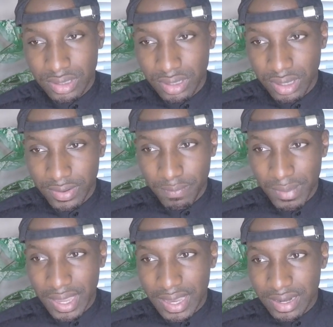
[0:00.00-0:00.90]
in a
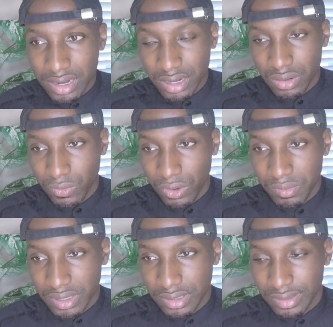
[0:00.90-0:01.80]
man and a
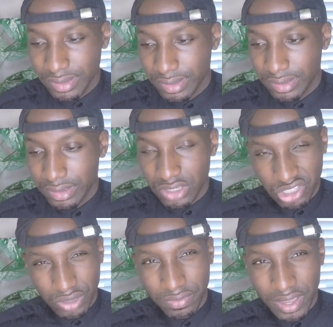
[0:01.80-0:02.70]
woman to
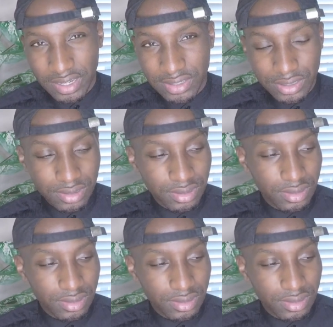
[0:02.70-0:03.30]
show affection,